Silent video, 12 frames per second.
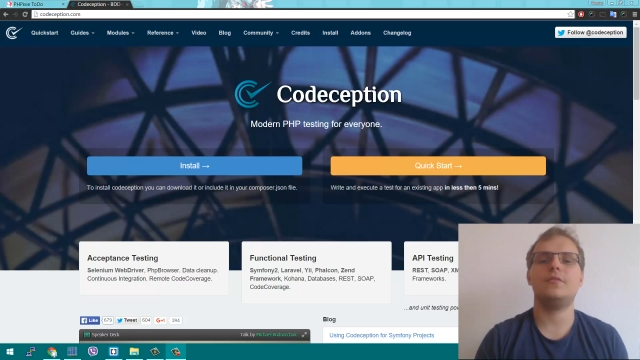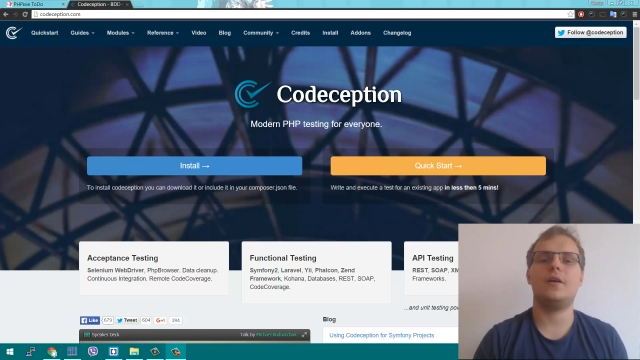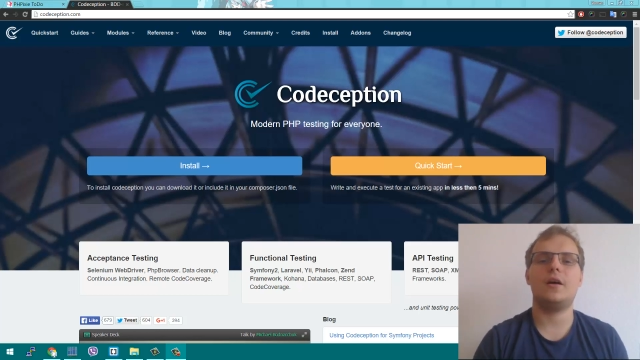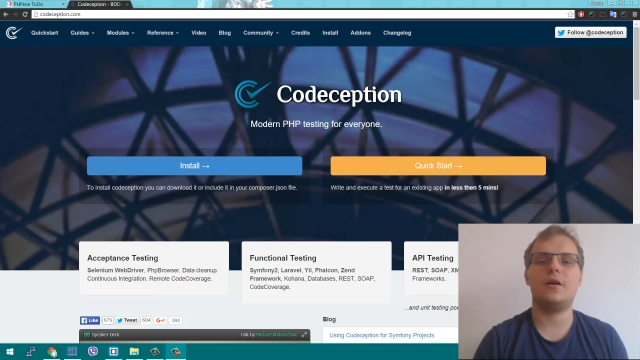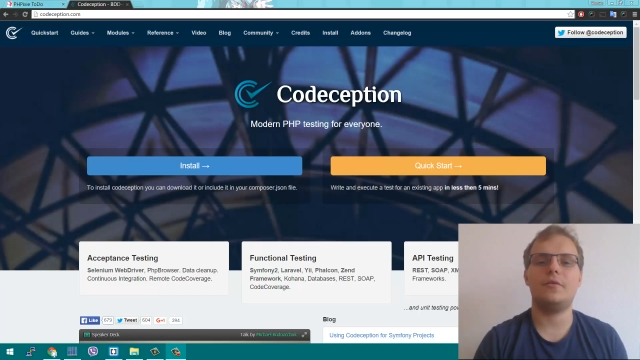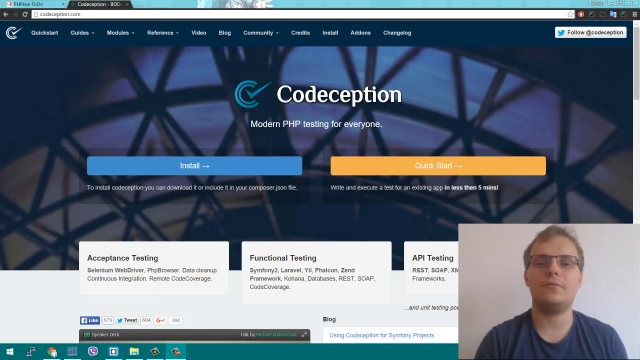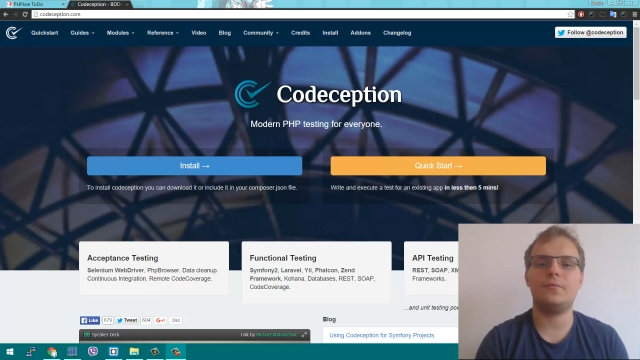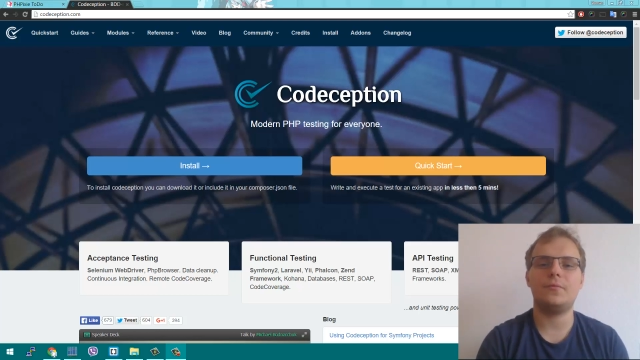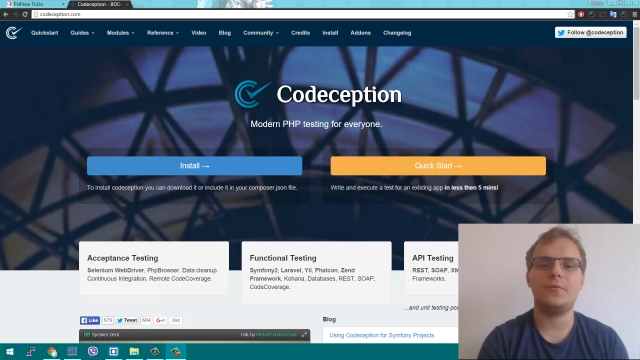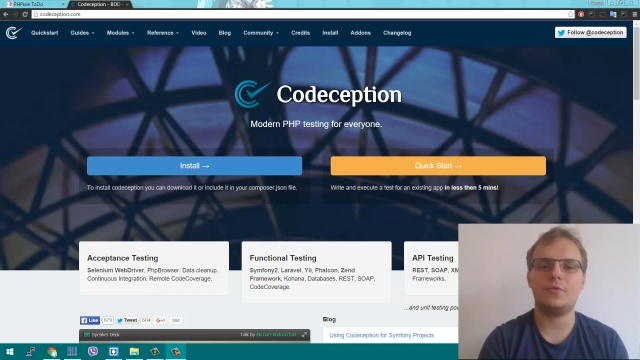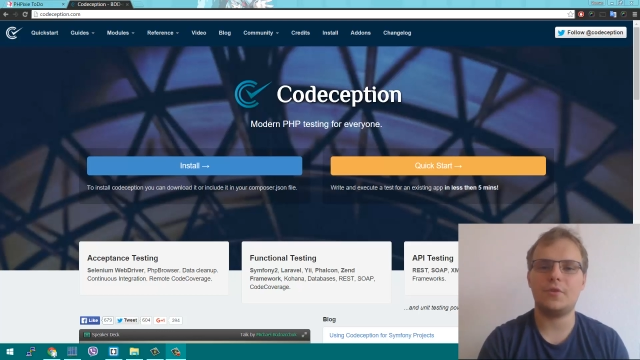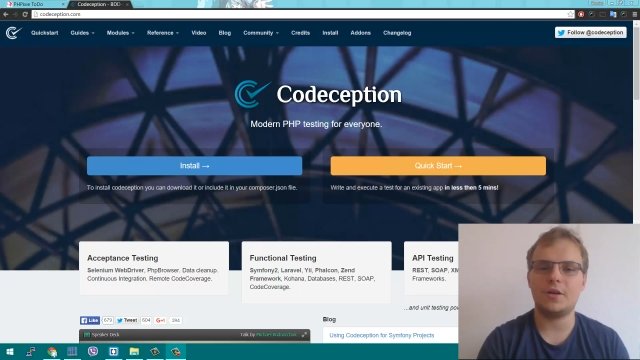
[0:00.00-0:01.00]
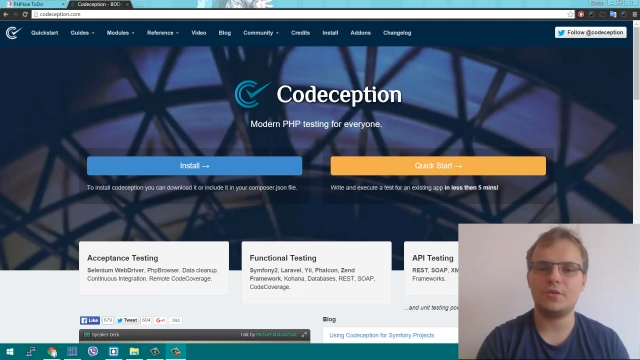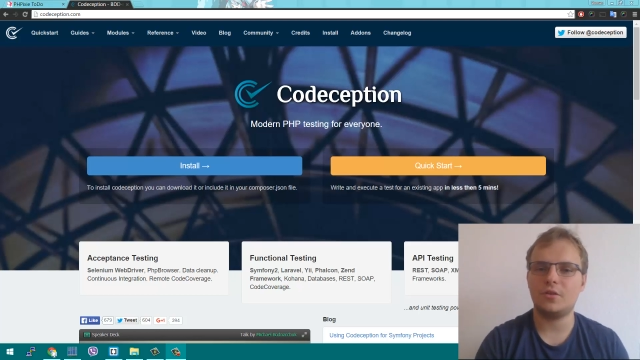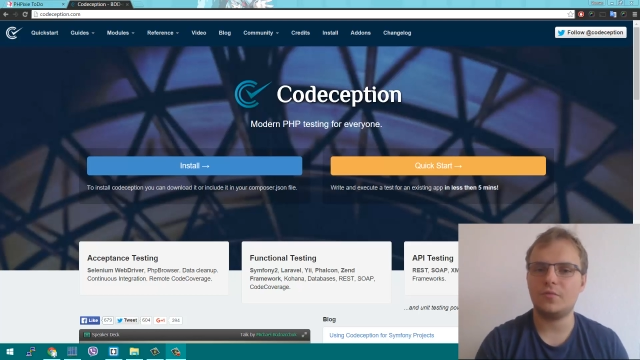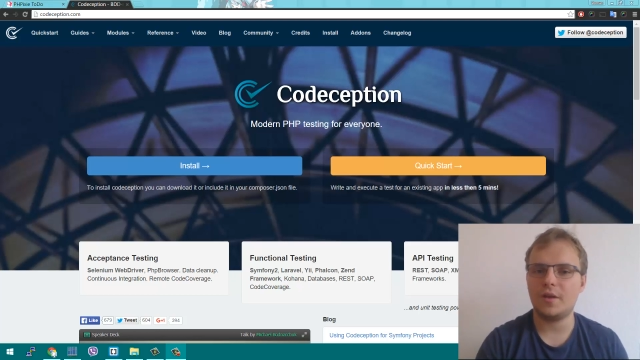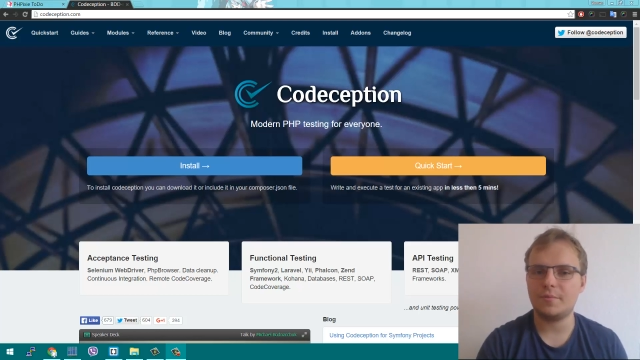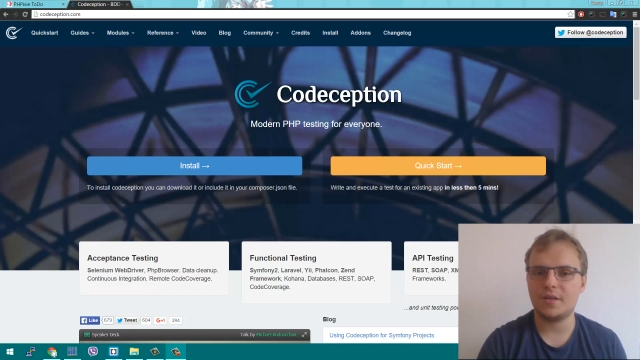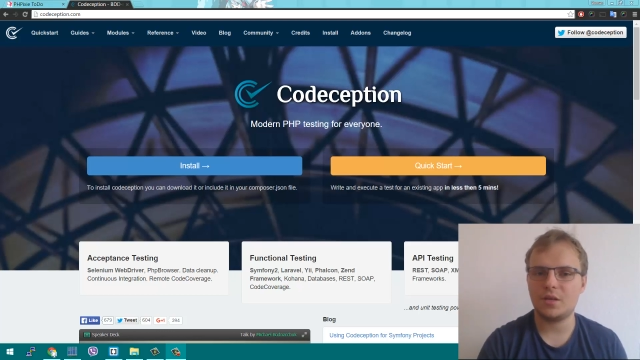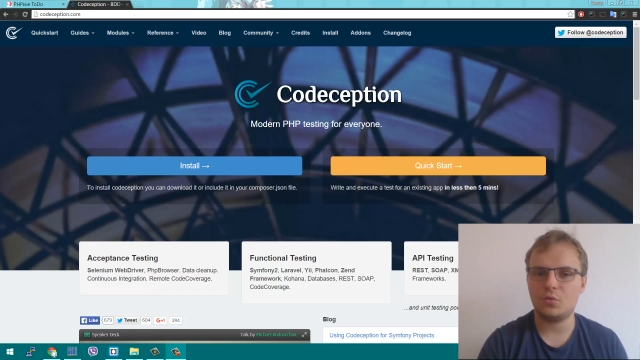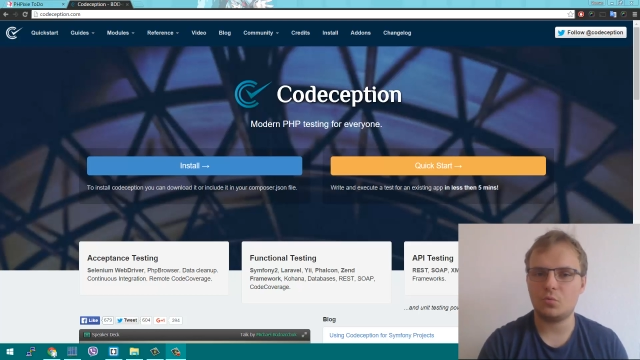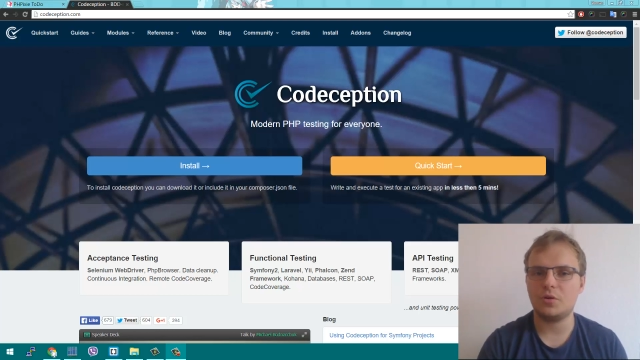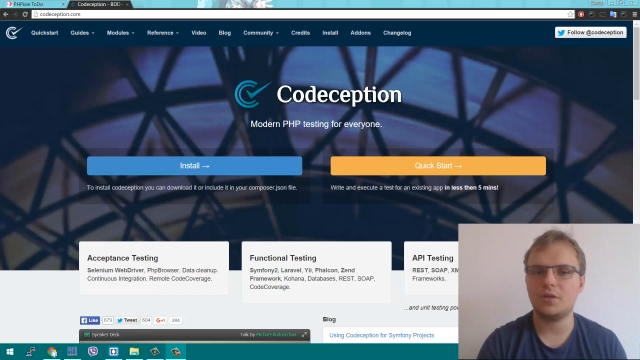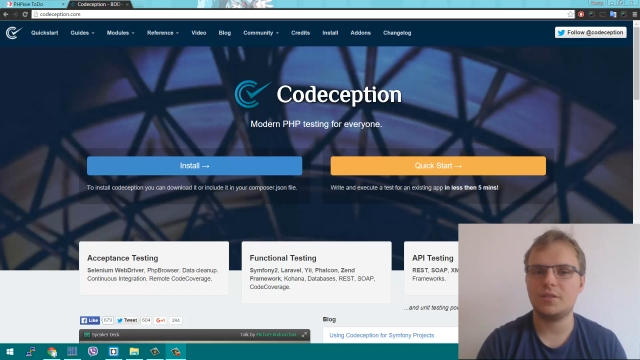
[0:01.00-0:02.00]
how your actual
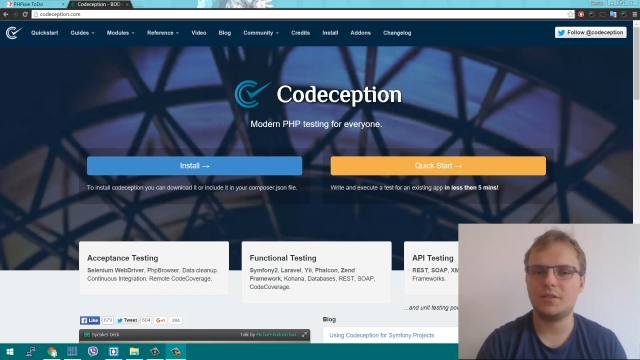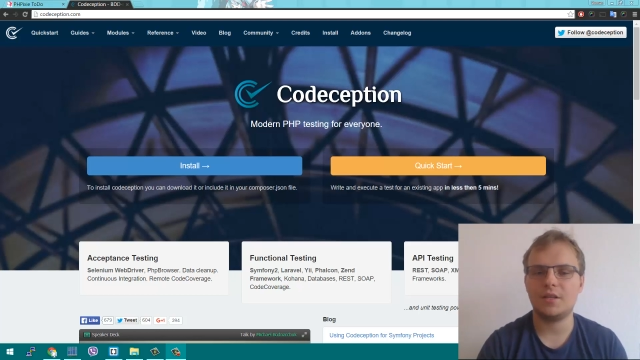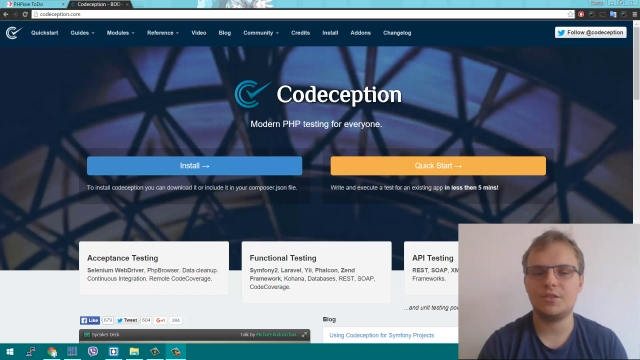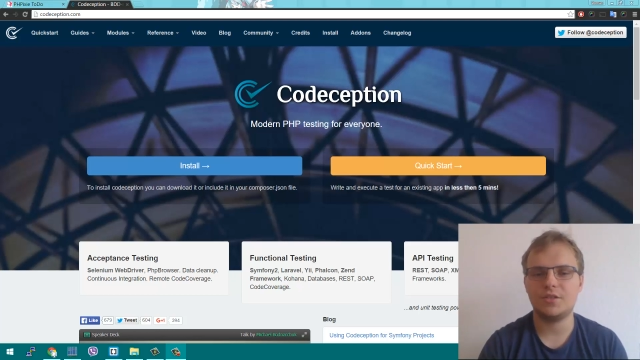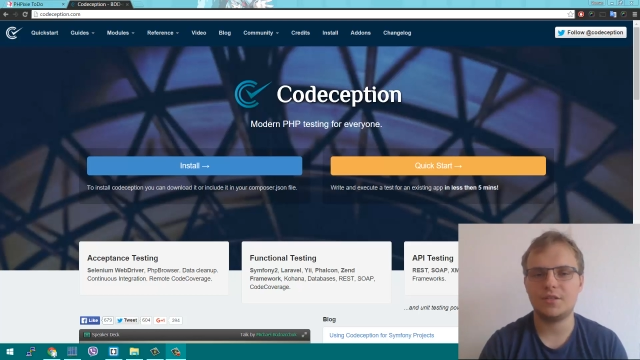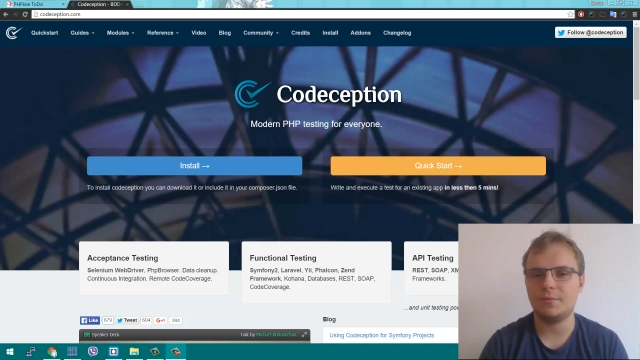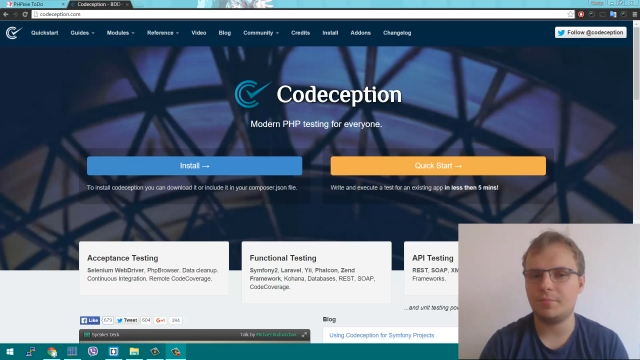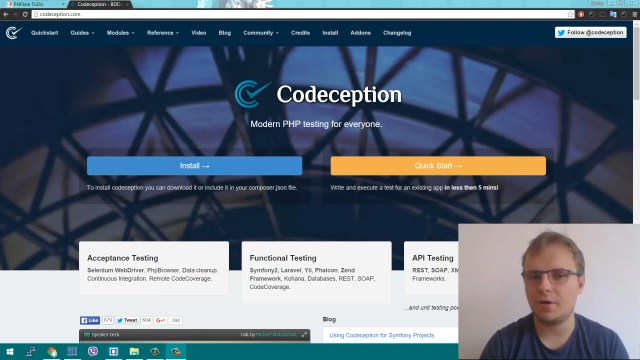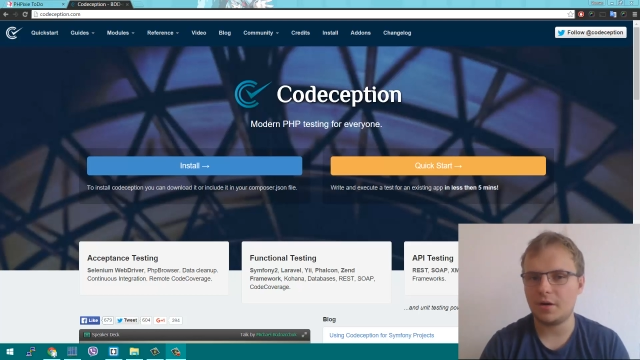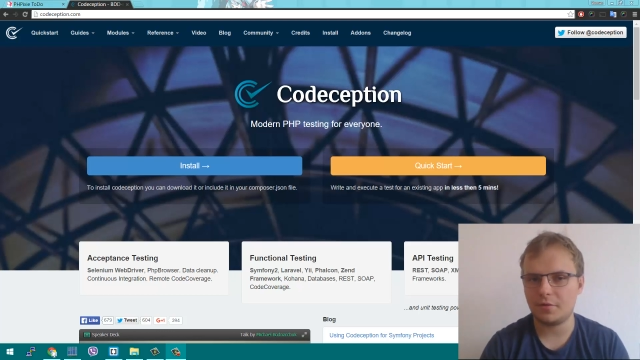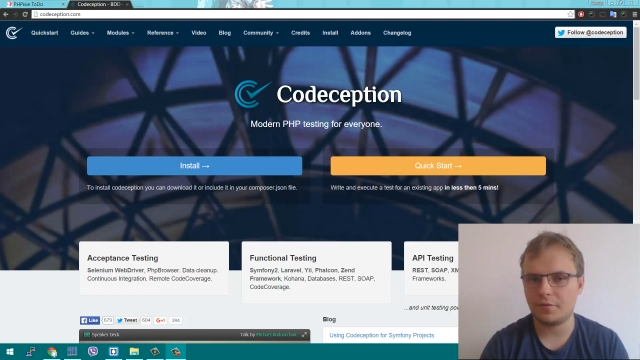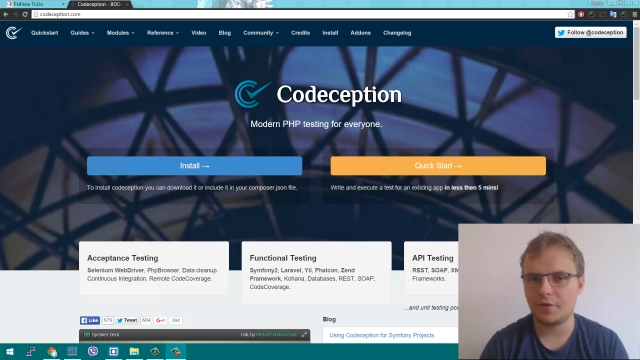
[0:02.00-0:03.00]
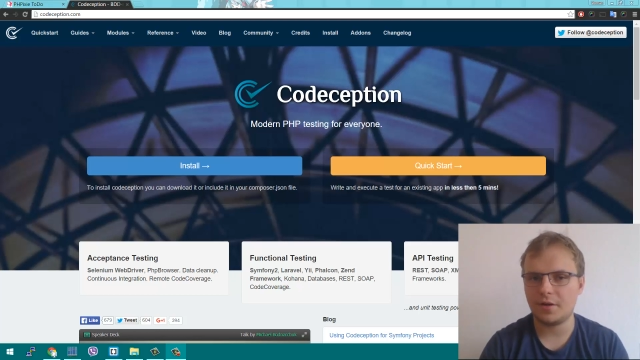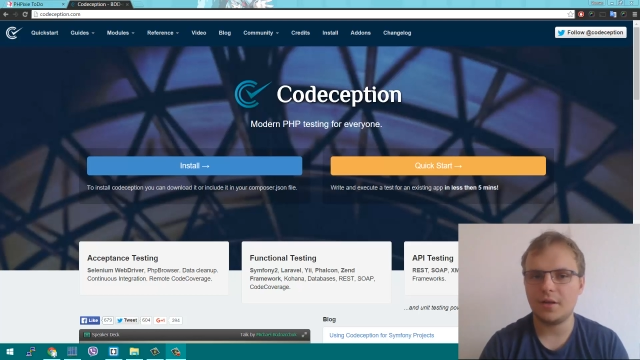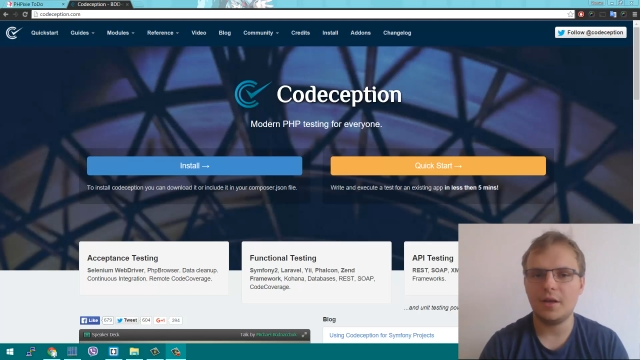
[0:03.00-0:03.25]
website works, not just a part of it,